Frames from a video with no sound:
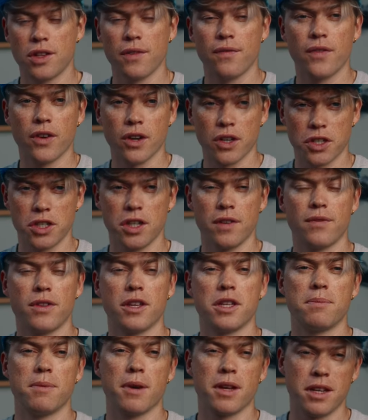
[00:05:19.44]
the function of
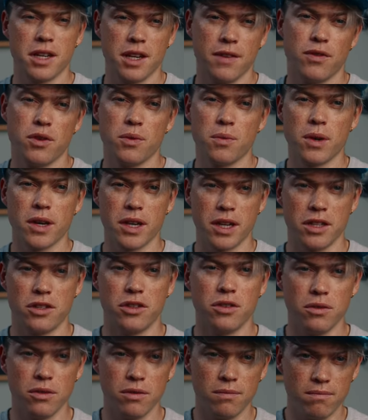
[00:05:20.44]
this button if you wanted
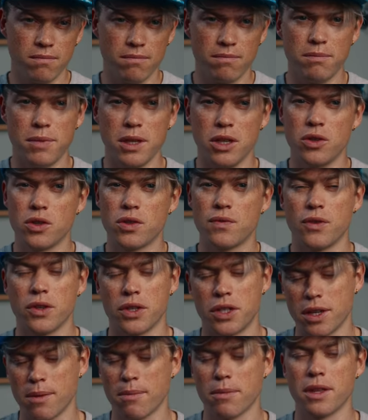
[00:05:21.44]
to be used for
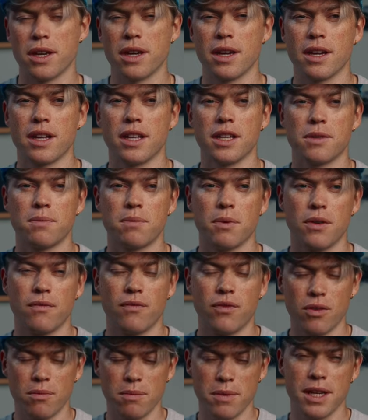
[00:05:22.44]
something else, but
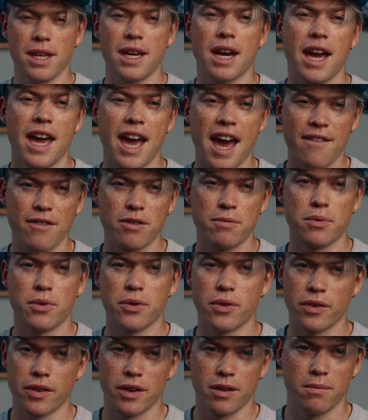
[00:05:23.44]
for me, I have it
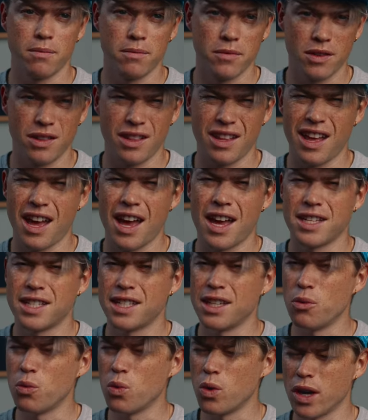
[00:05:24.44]
programmed
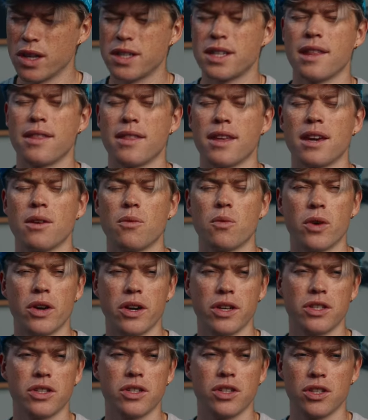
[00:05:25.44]
as it was, I think,
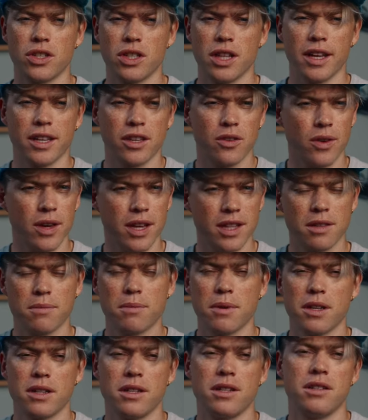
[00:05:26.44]
where it's just like you hit the
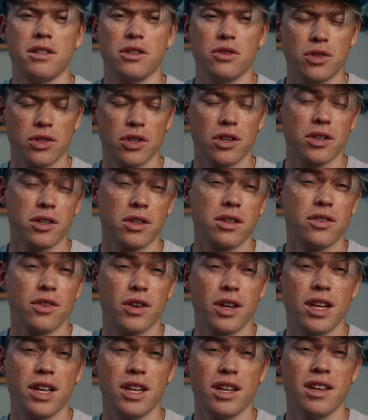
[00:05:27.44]
button, you start the
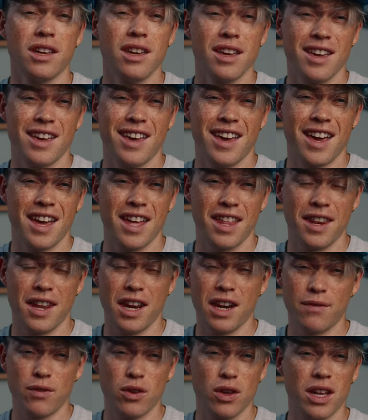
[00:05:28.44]
training, and
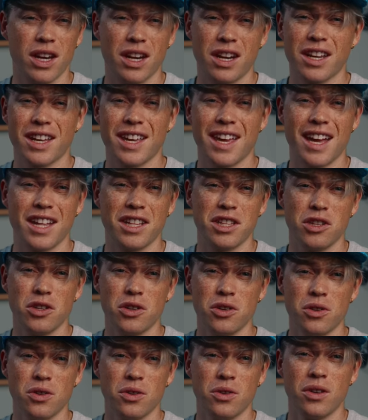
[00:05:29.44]
then if you hit it again,
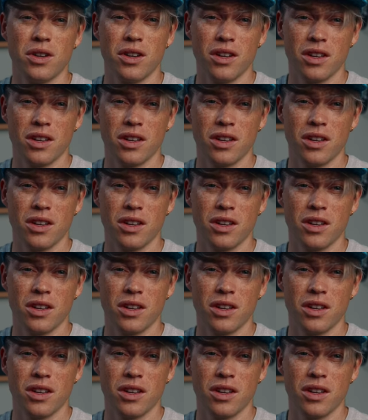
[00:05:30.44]
you